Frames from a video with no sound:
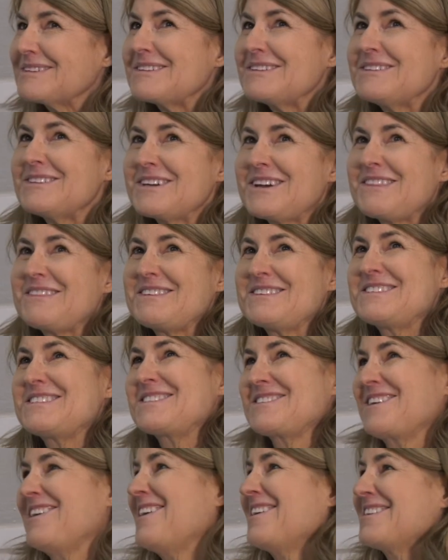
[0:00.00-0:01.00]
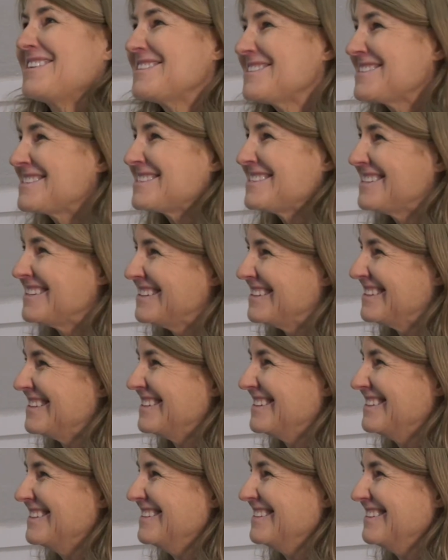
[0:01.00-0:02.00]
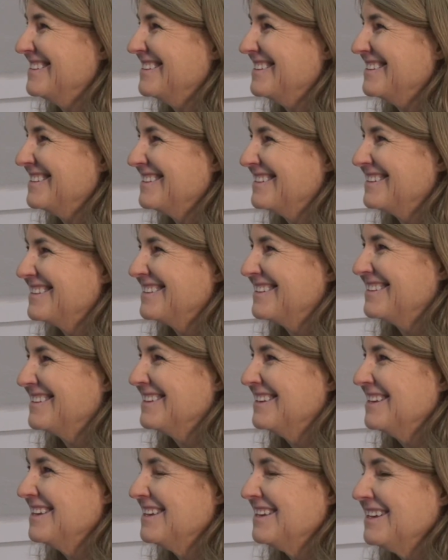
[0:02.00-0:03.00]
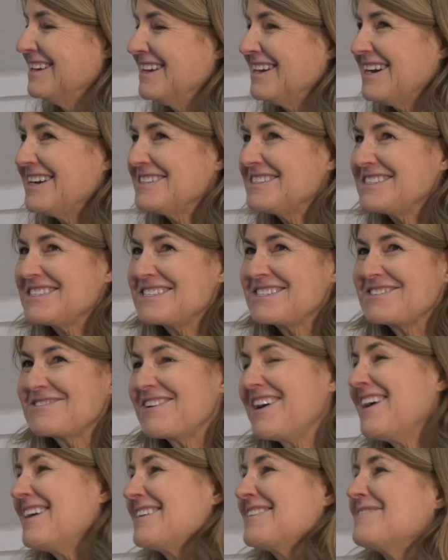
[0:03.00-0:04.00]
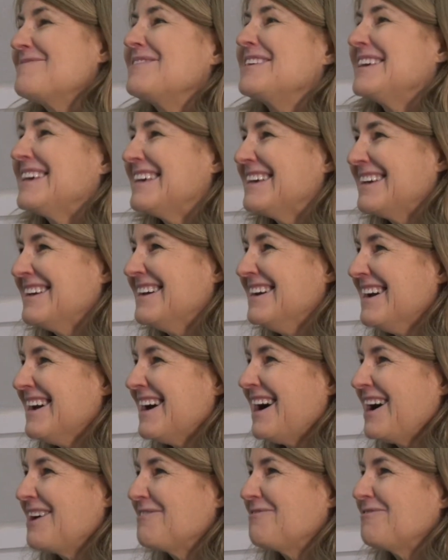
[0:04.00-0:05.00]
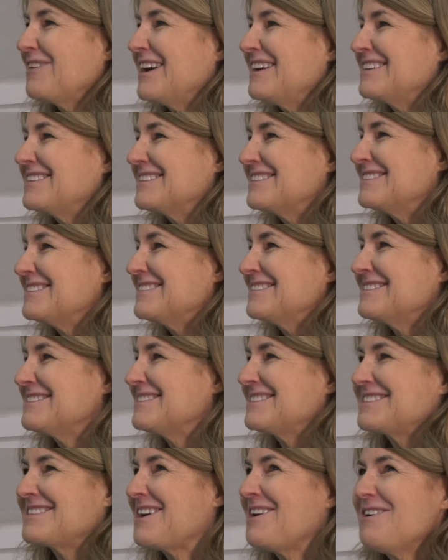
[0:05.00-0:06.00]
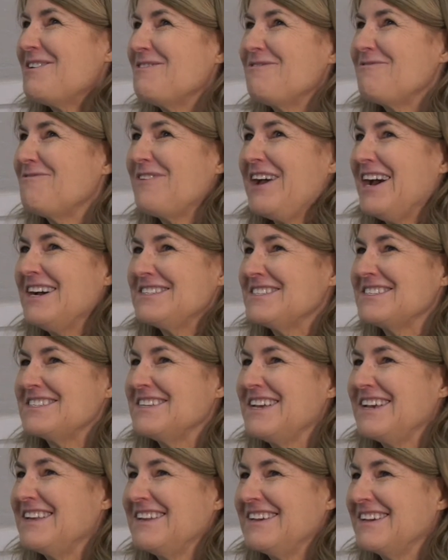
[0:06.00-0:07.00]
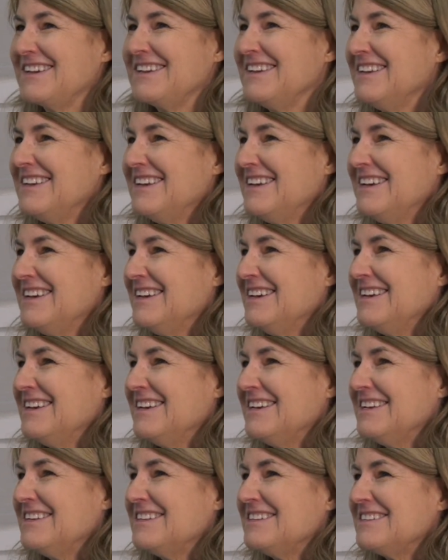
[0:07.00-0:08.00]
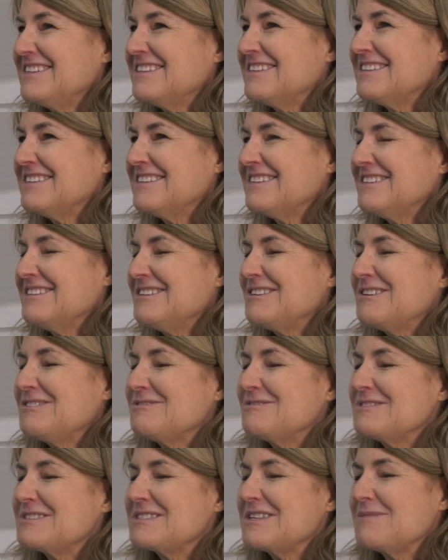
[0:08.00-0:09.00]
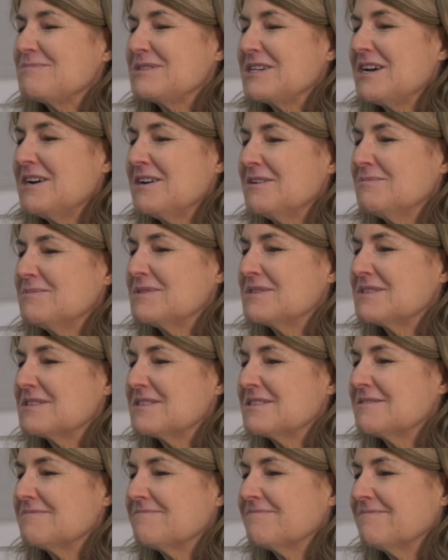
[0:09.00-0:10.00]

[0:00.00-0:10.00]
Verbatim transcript: Look at the stars. What? Astronomy! I find oh. it so fascinating. And, you know, sometimes